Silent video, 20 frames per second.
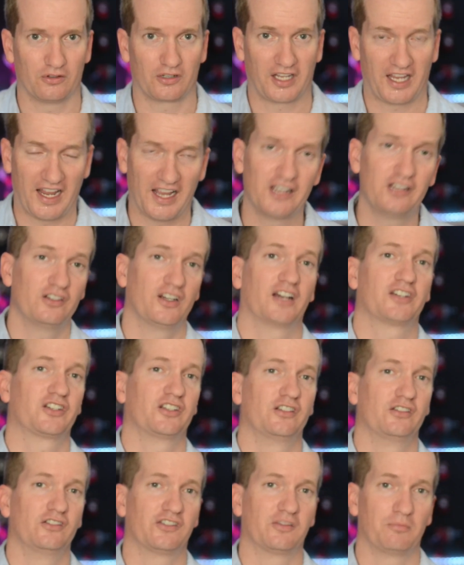can you
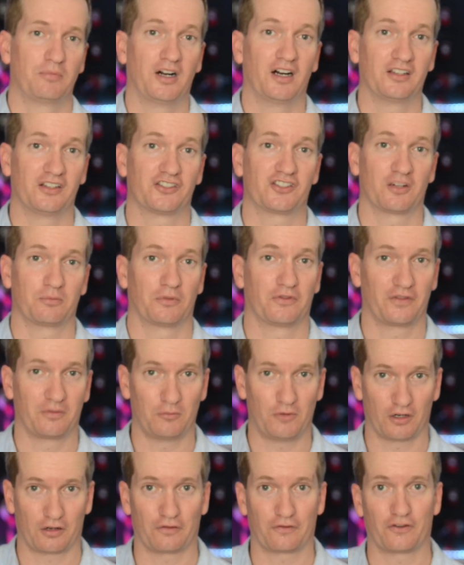actually use in partnership with a
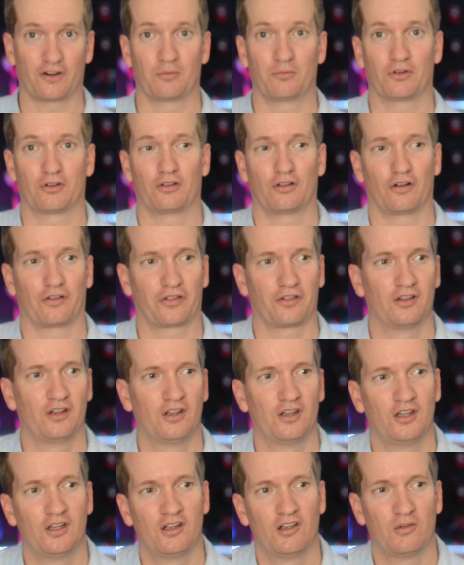microfiber cloth?
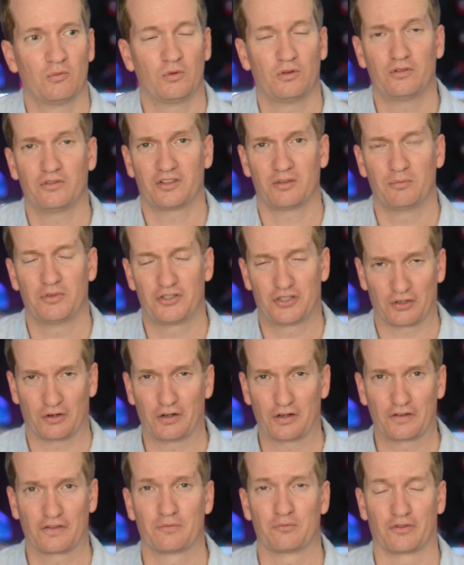Well, the
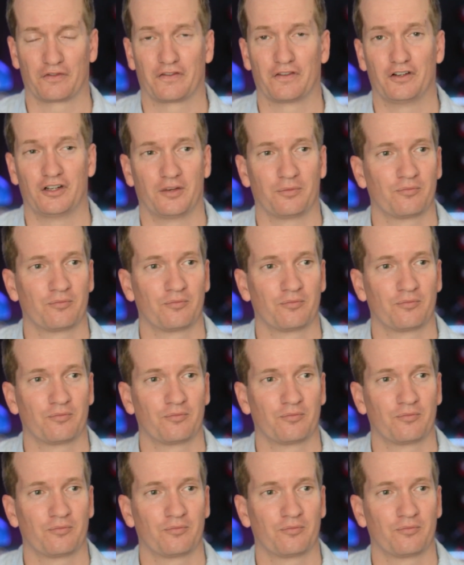majority of them are fine.